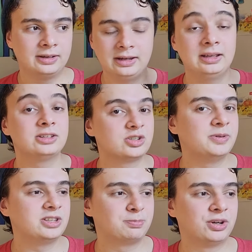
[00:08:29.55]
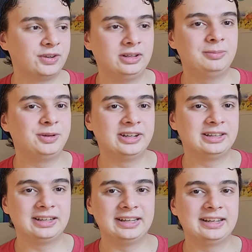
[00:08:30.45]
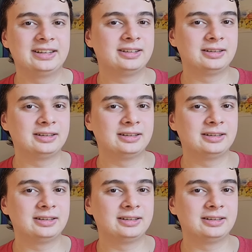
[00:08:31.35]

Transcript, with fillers: And to be perfectly blunt, like,